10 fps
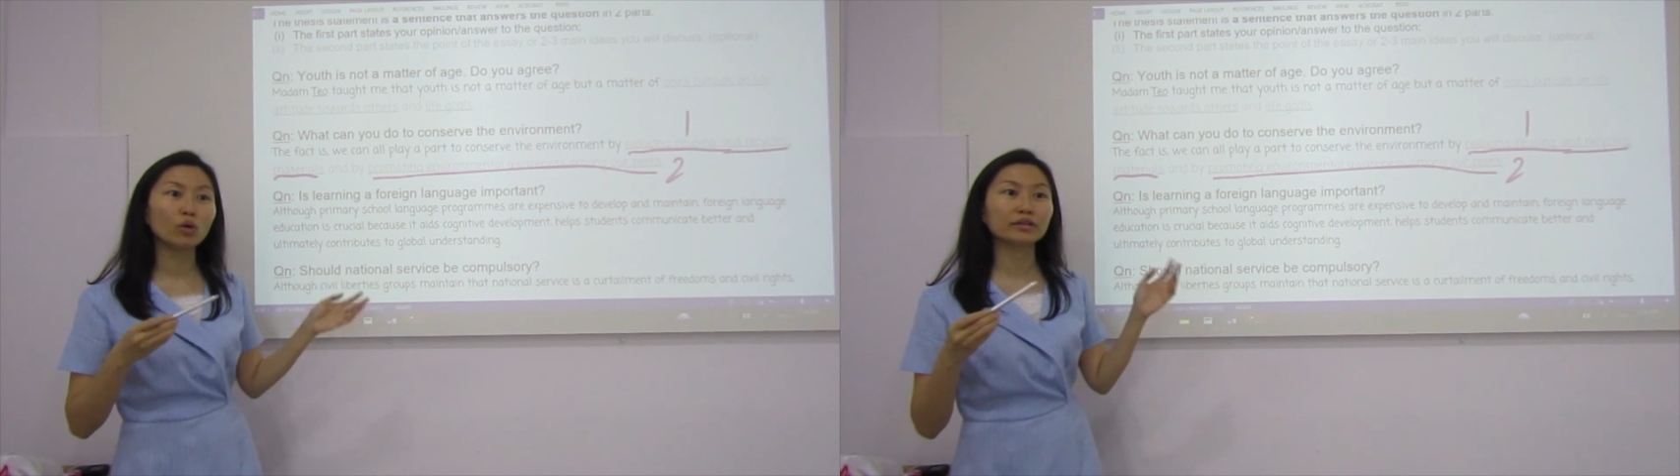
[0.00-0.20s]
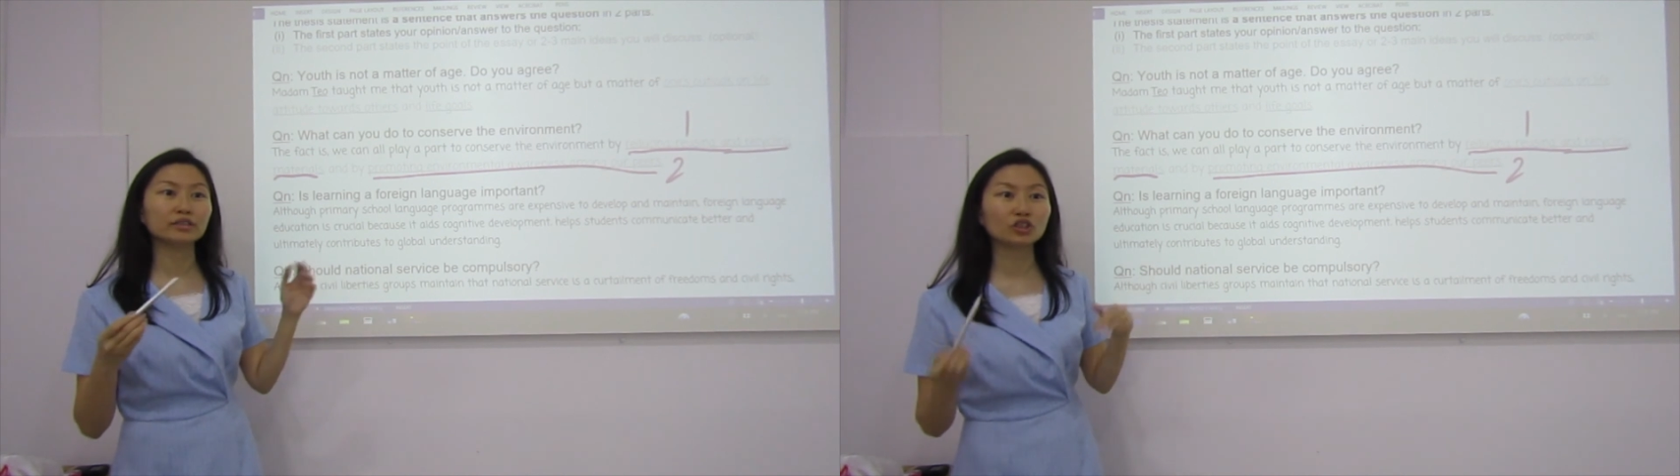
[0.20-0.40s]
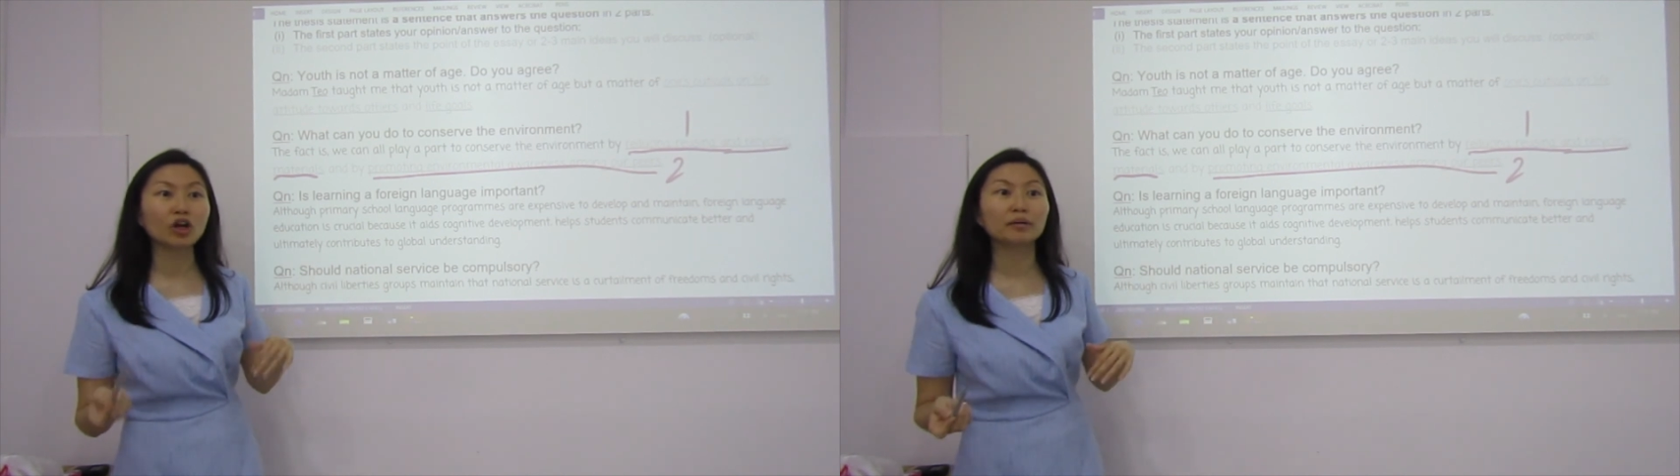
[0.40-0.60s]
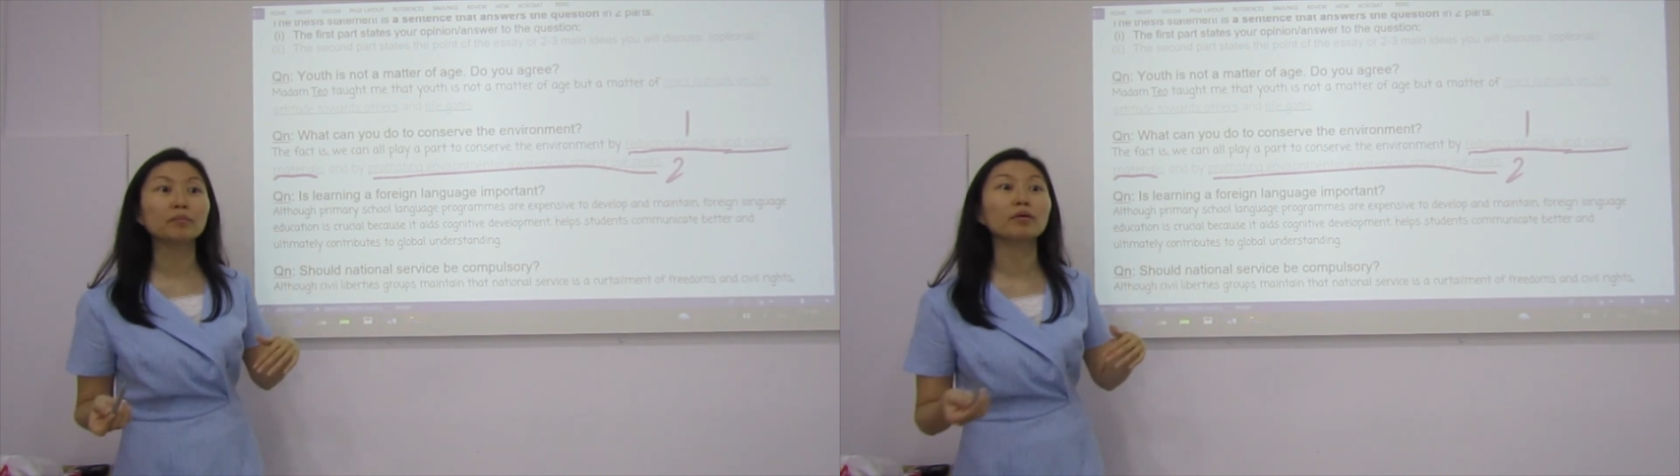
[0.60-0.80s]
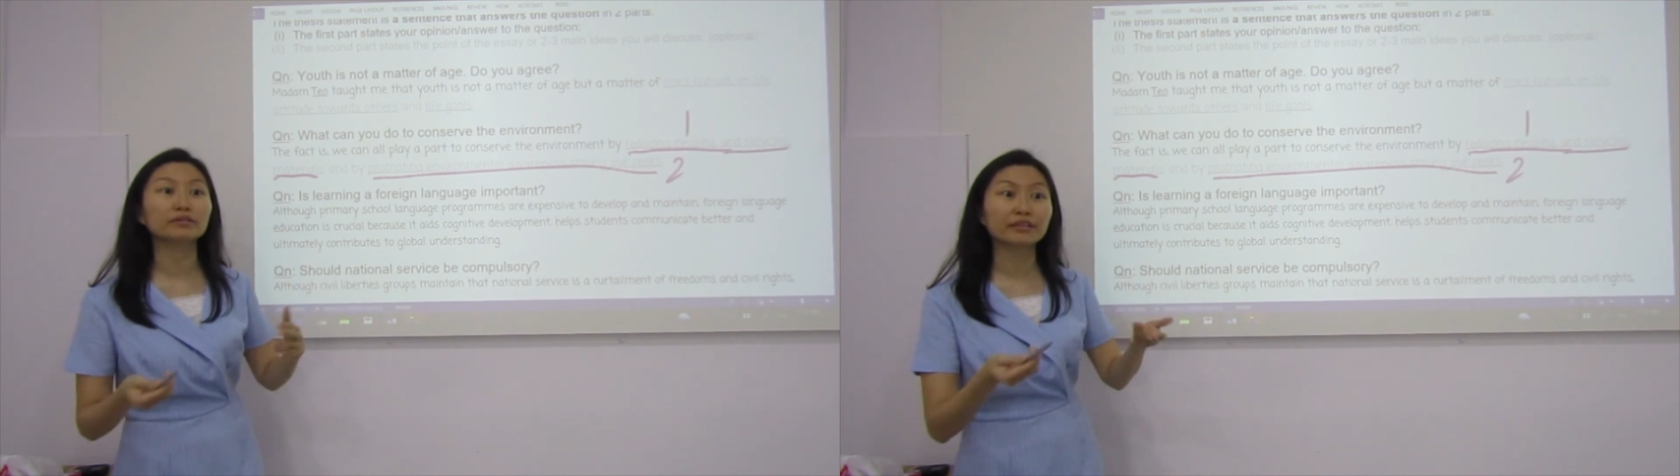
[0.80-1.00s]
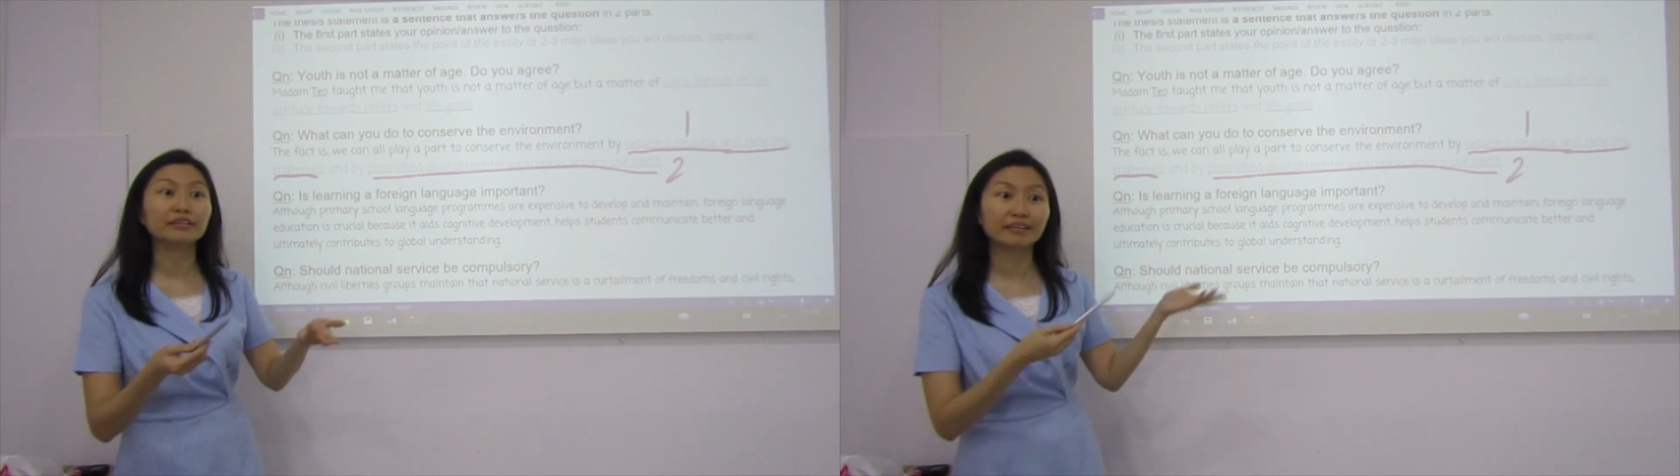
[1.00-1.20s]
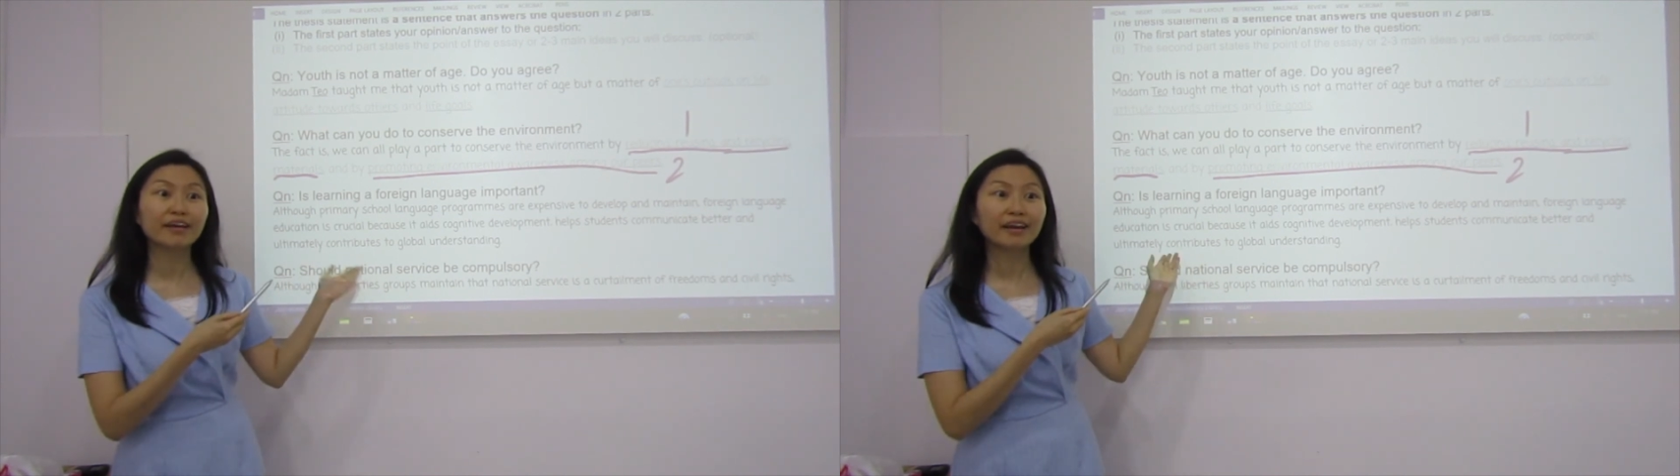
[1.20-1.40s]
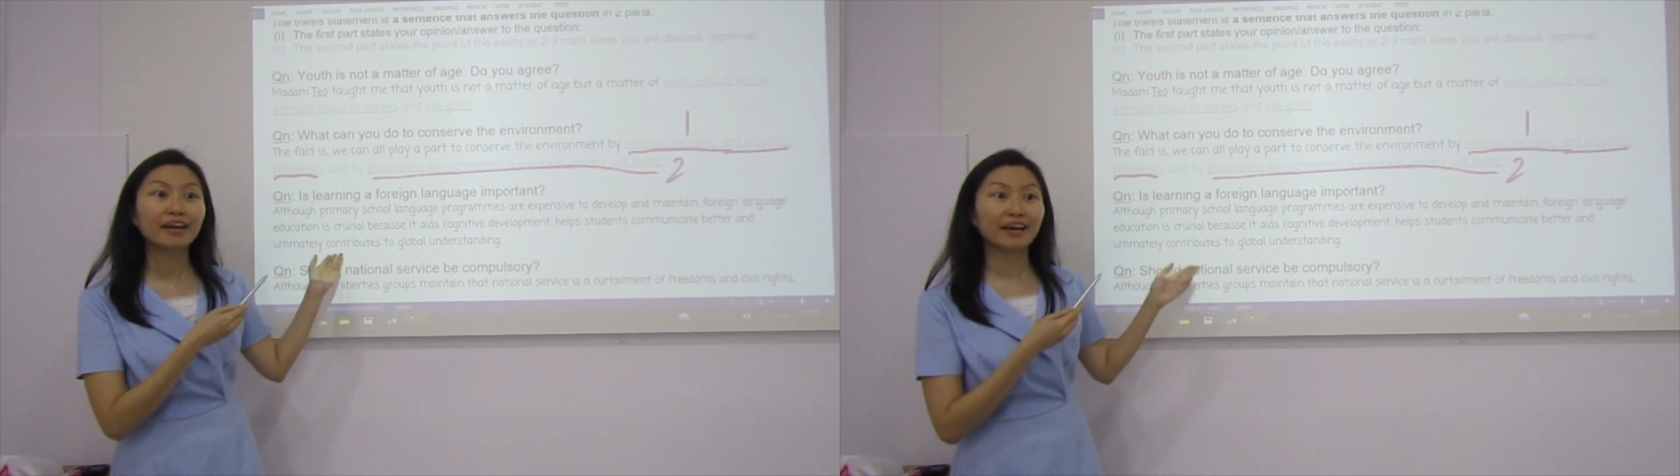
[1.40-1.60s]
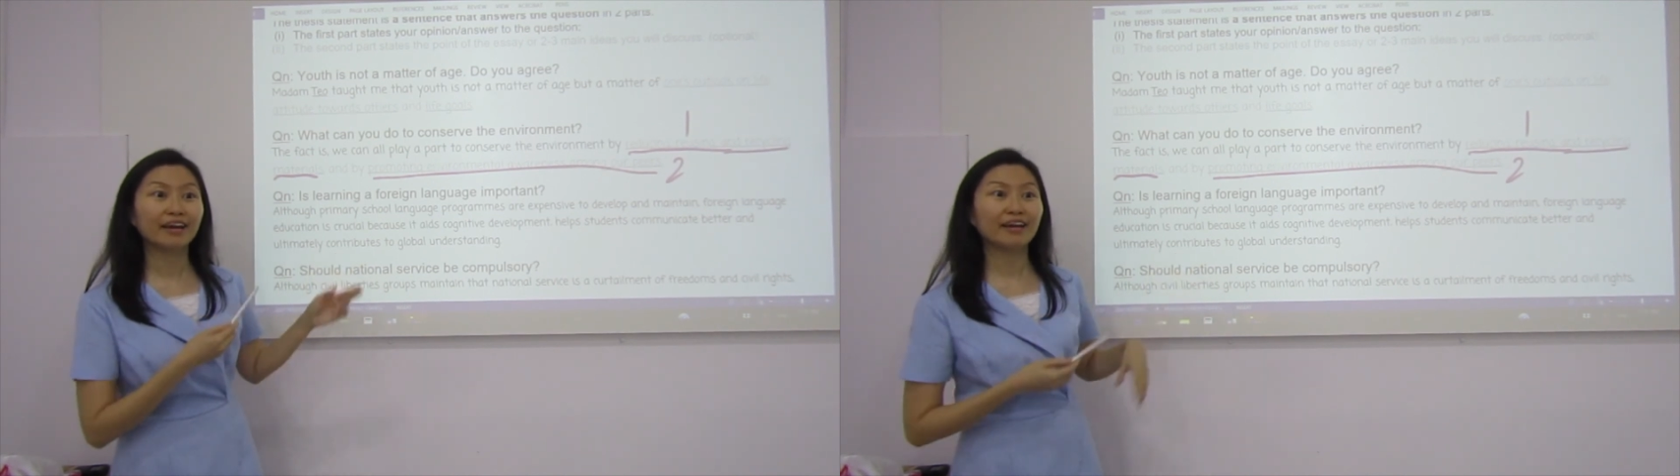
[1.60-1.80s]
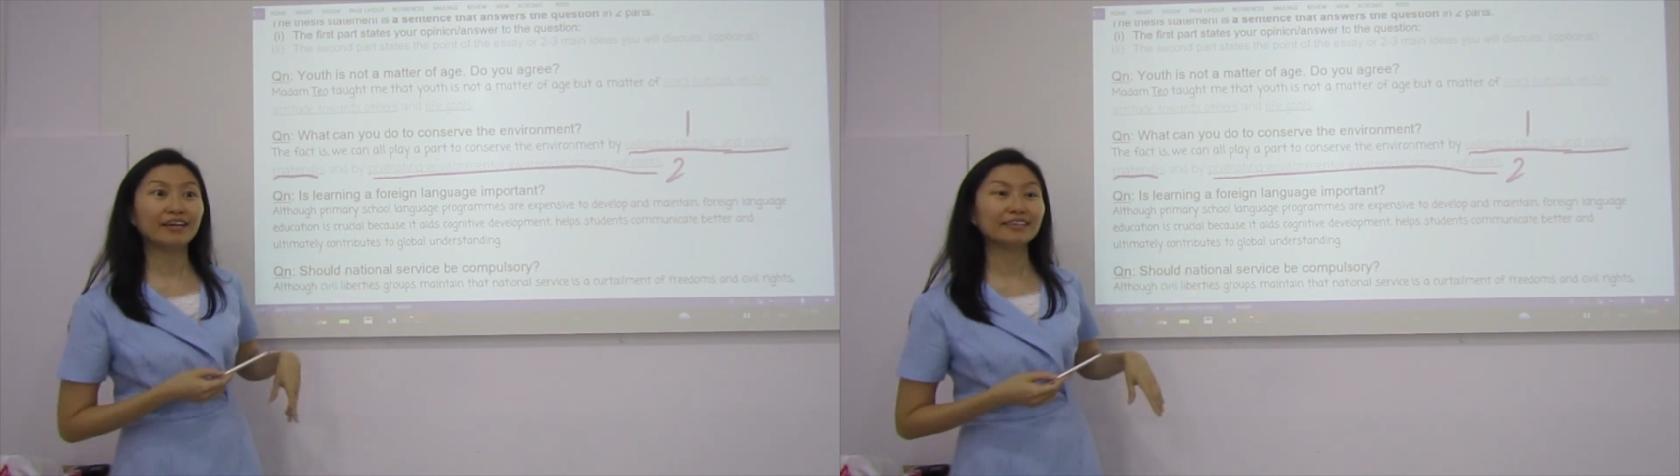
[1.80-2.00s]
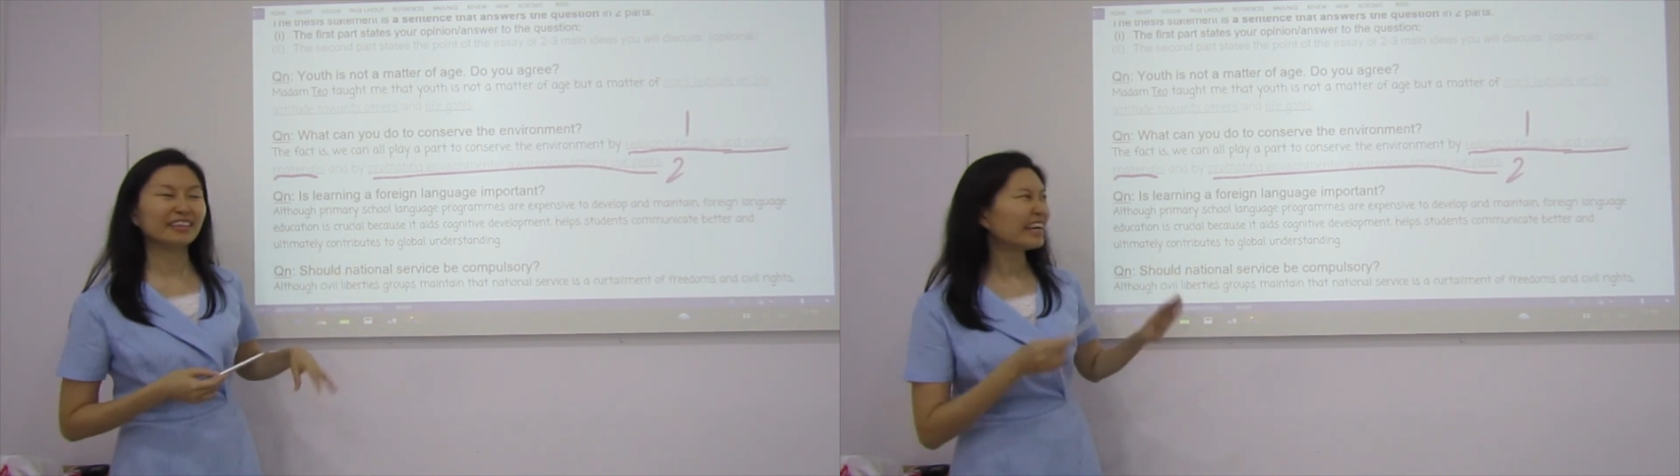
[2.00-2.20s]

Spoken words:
it is not important? Did